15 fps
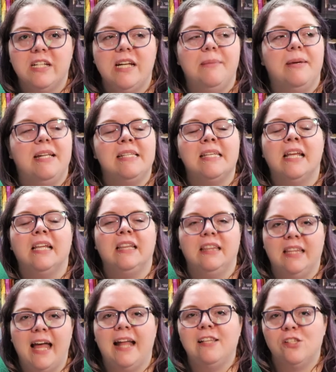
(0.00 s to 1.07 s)
demons.
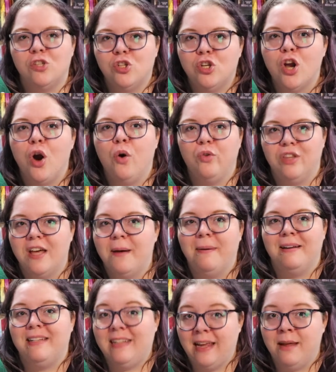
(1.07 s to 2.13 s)
Let's show them
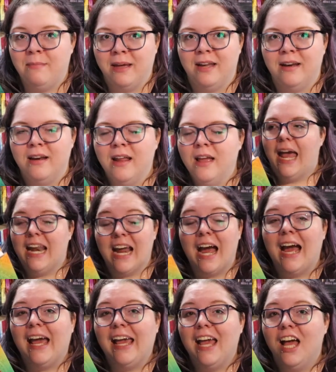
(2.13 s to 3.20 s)
a demon. And
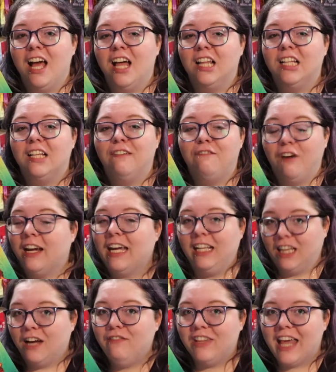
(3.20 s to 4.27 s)
I
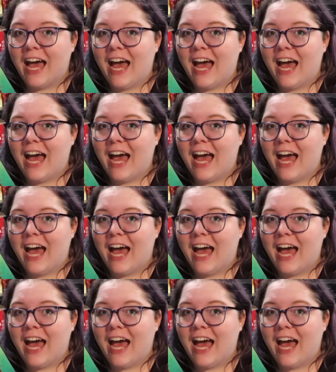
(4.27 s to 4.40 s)
fucking loved